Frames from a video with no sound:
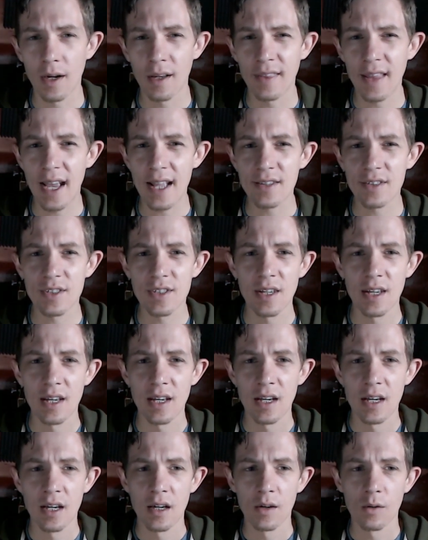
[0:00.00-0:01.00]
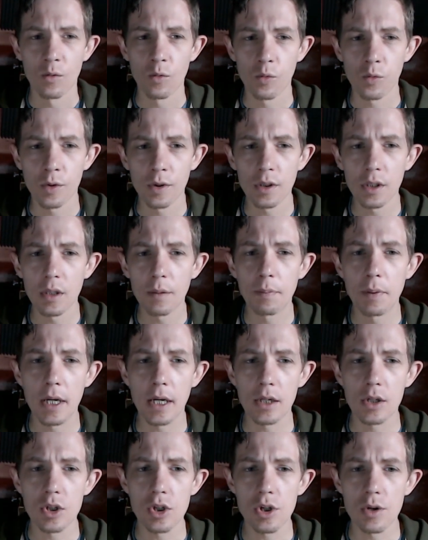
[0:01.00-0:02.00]
And that's really
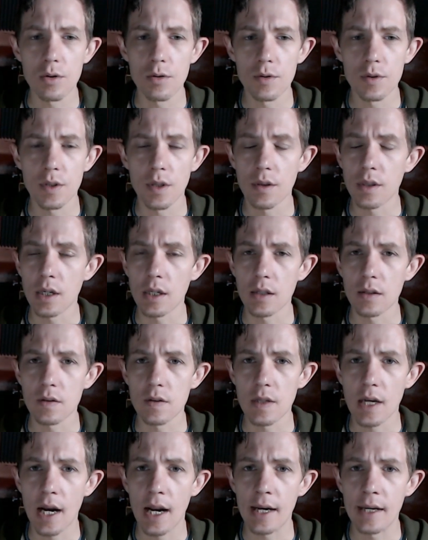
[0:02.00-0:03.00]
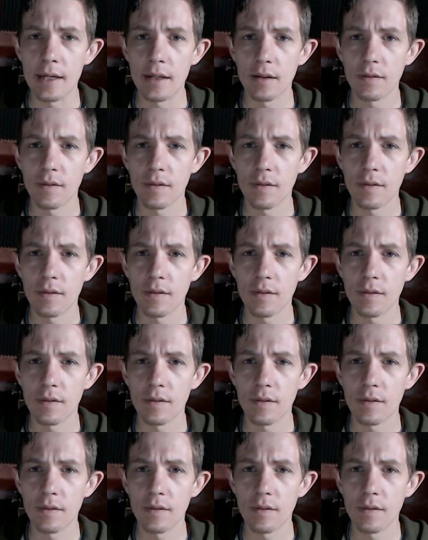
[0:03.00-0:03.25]
pick and choose the things that I,